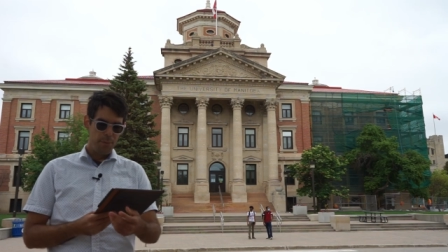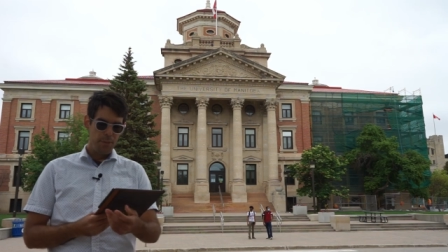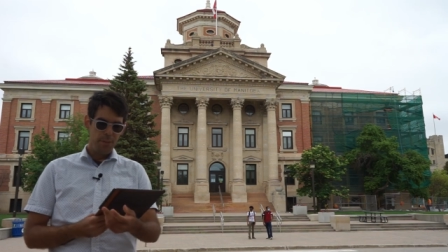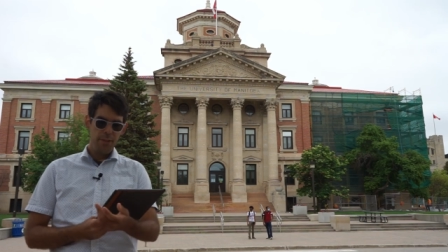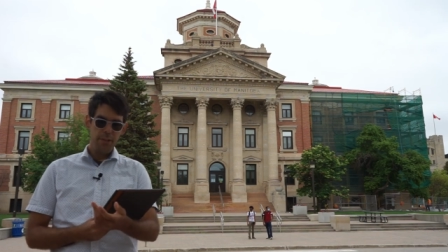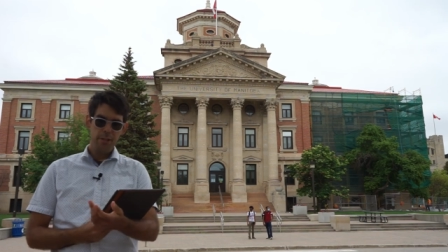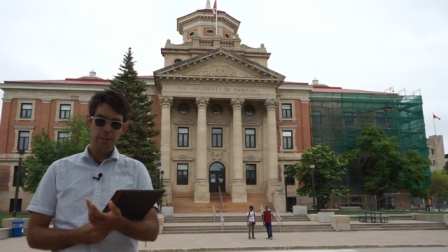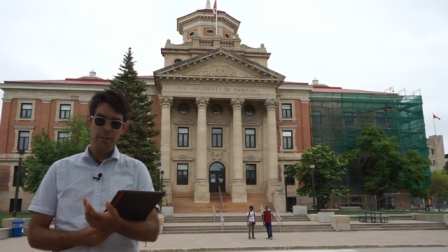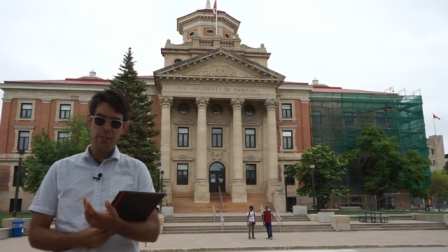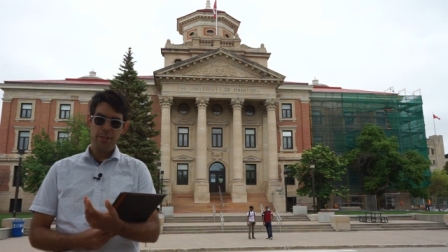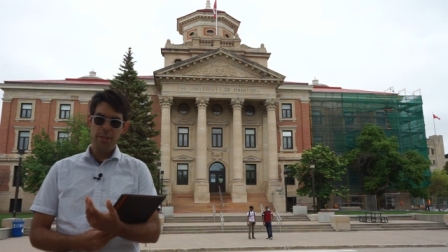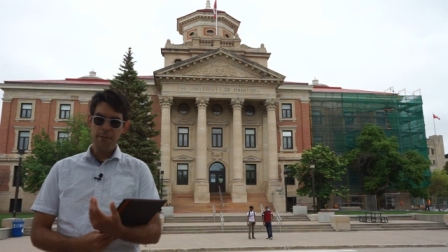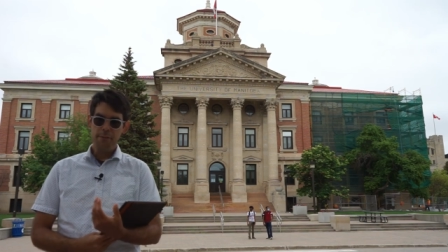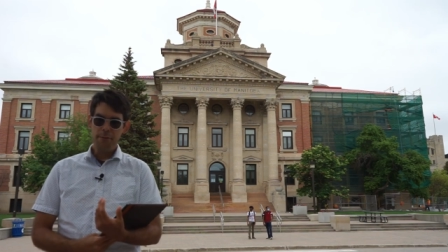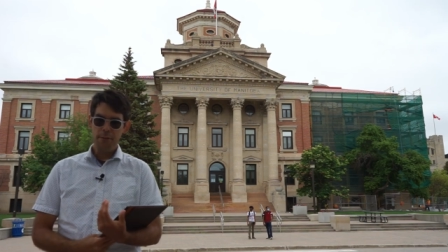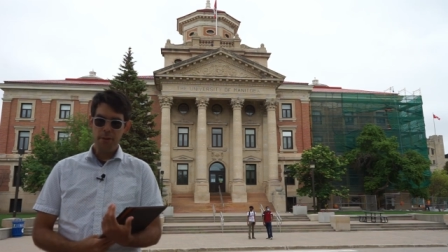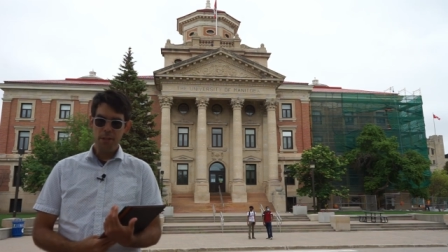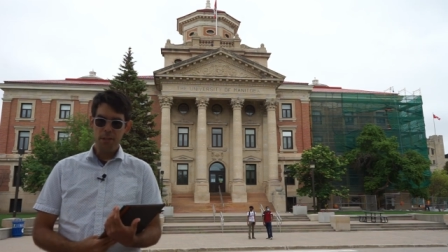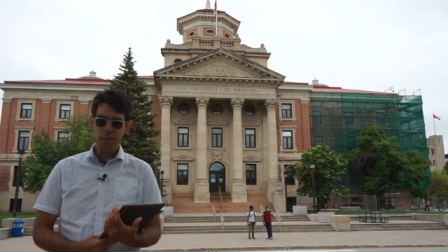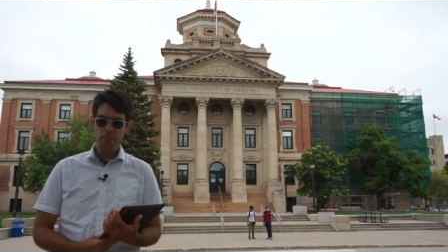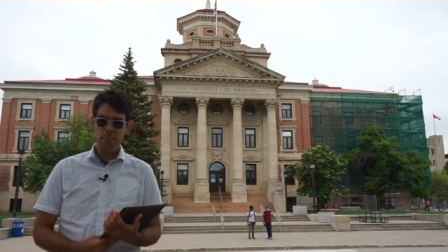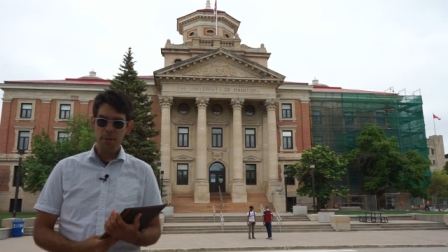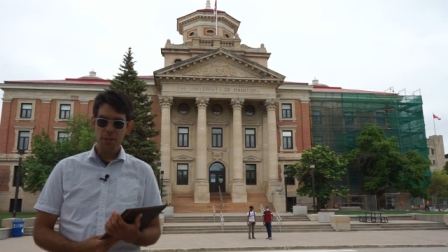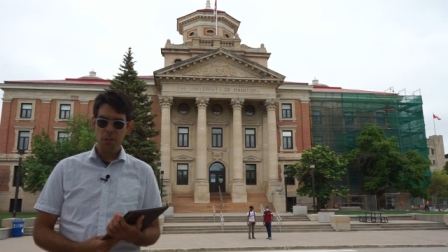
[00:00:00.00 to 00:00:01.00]
The
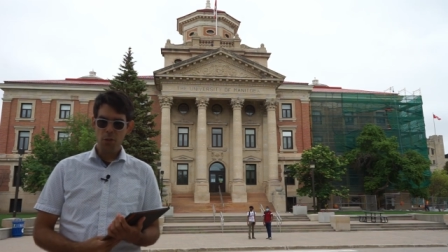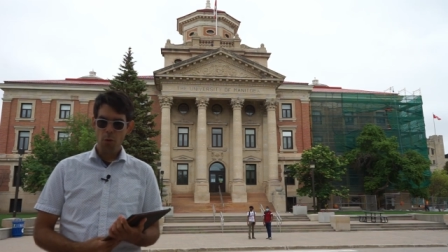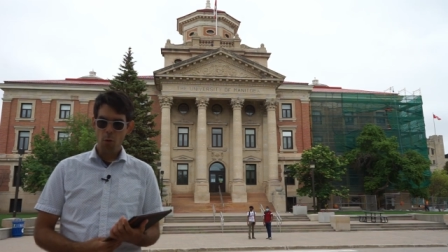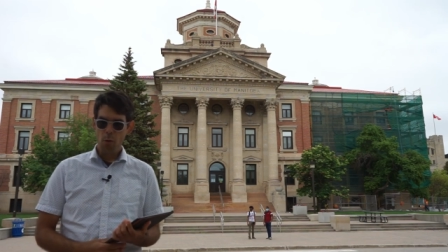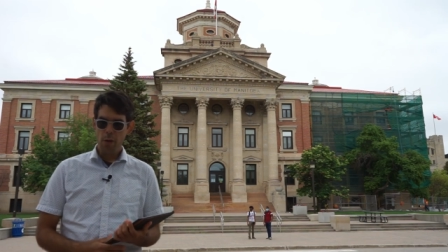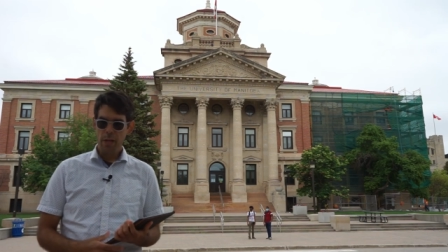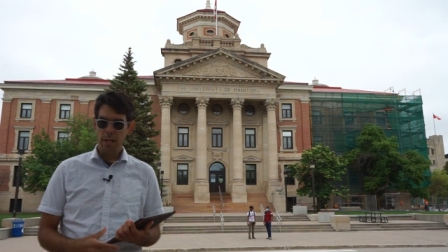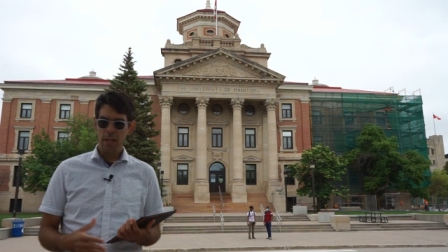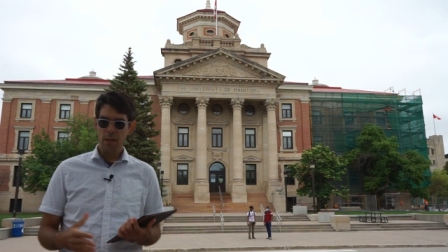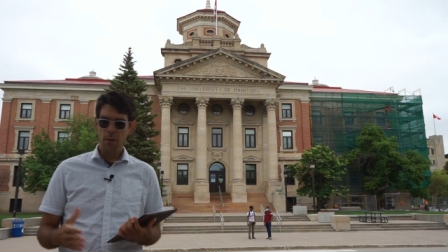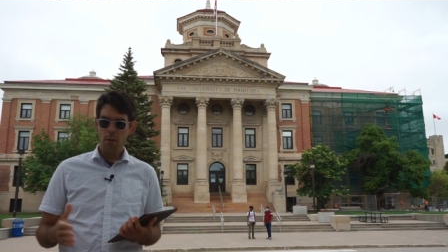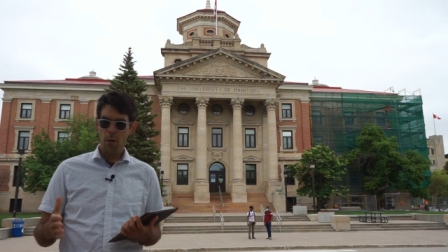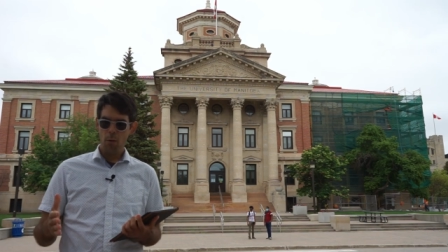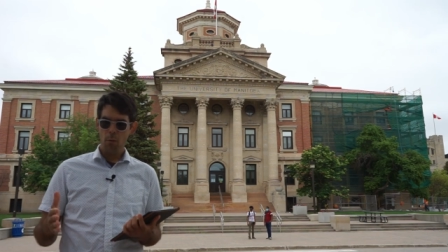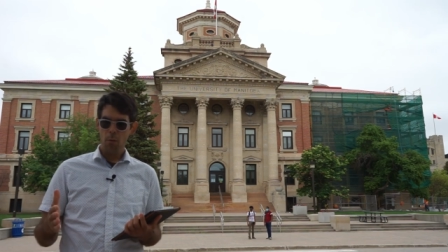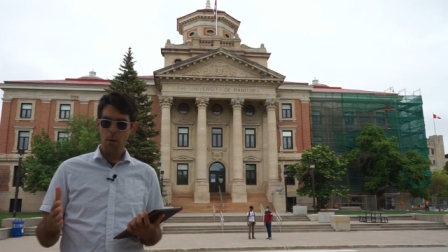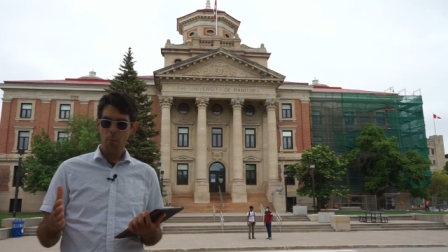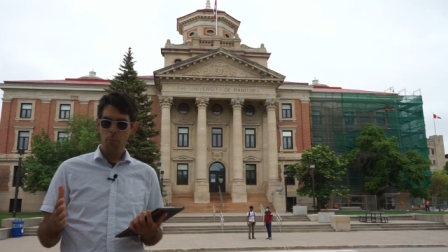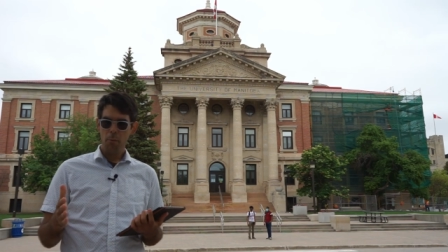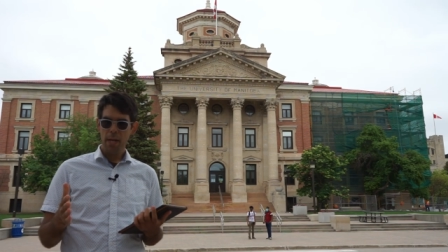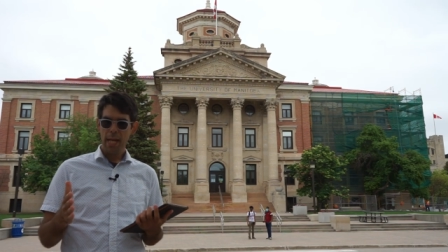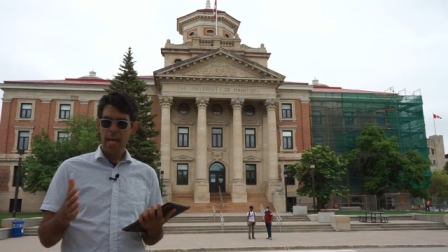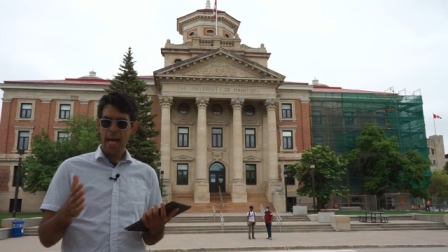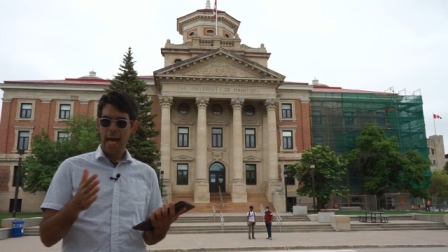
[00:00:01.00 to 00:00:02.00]
difference between
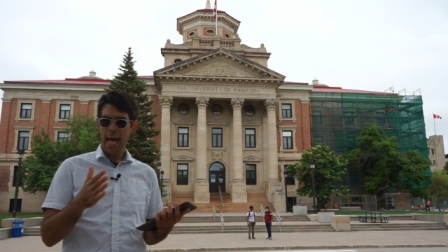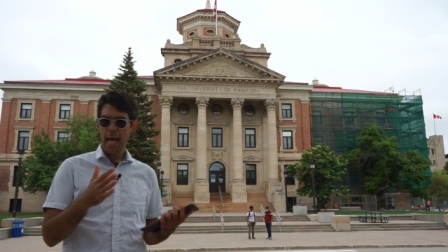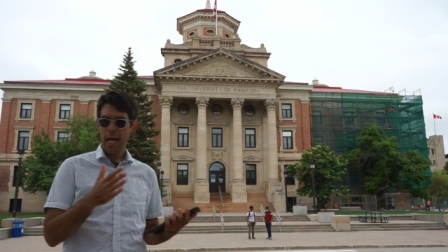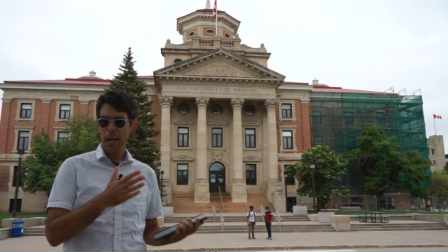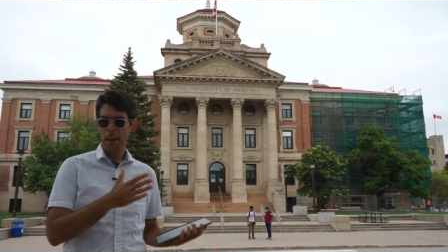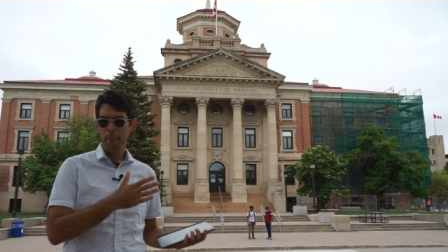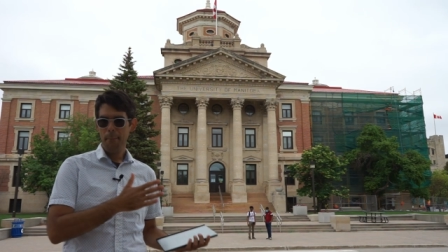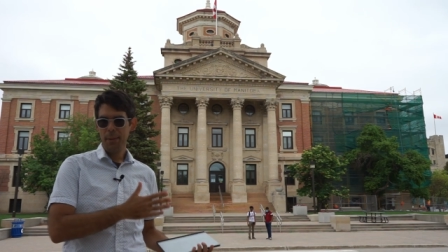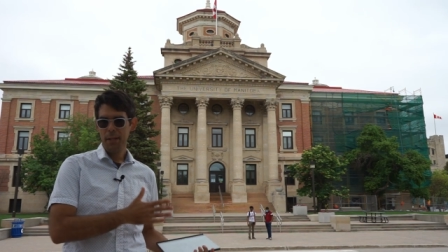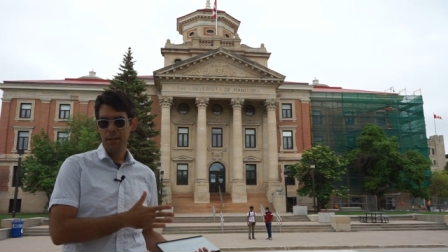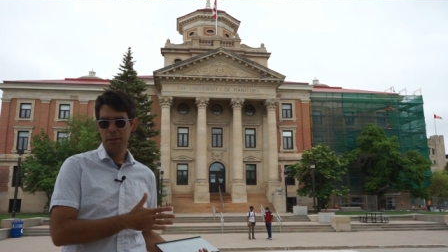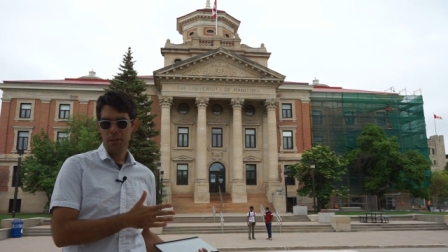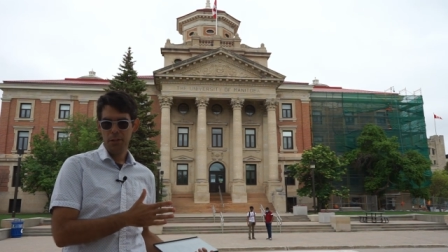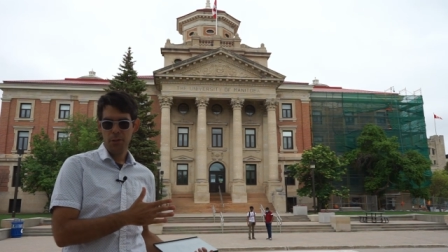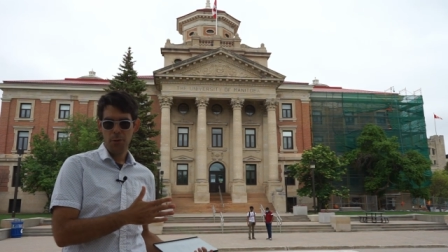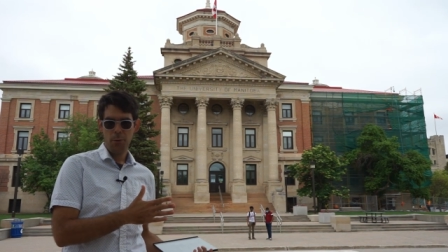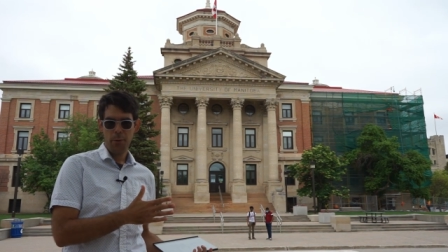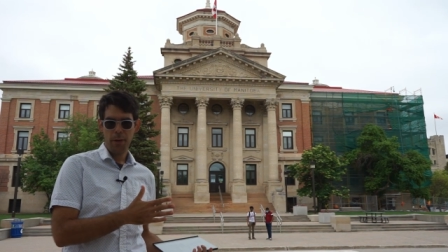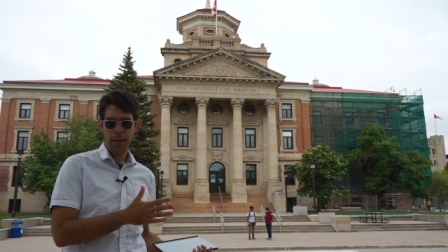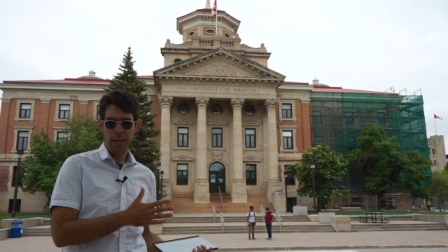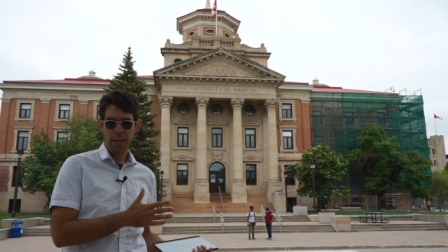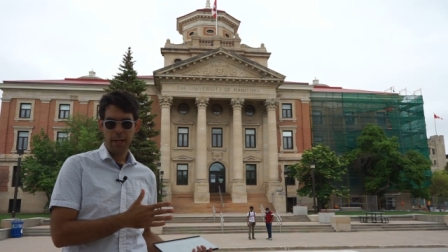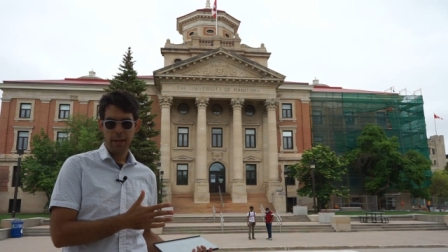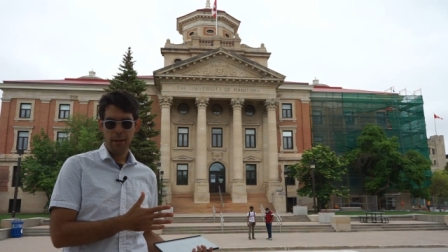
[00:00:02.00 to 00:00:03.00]
what we had been
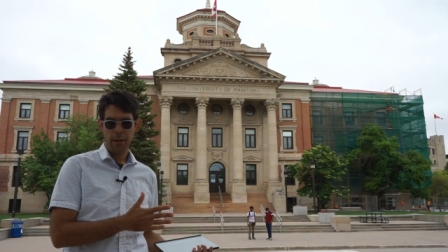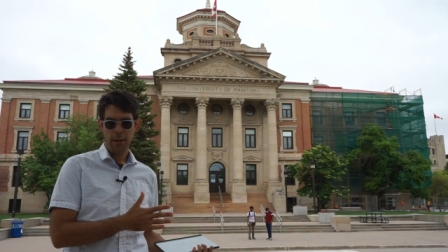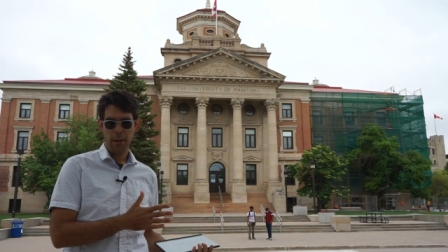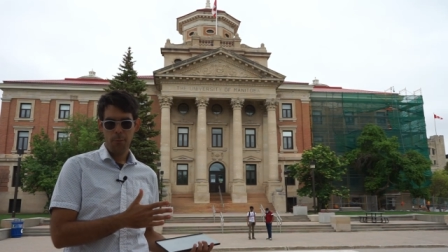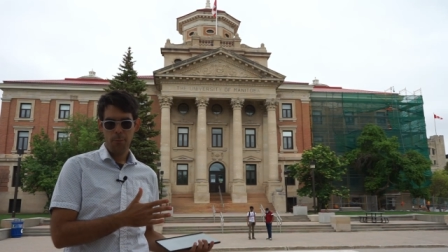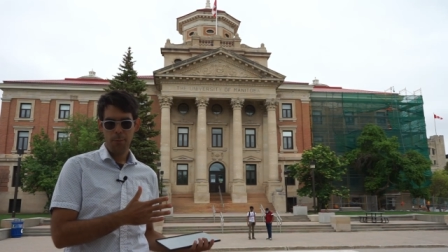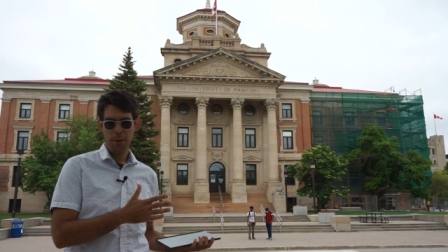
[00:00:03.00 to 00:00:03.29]
doing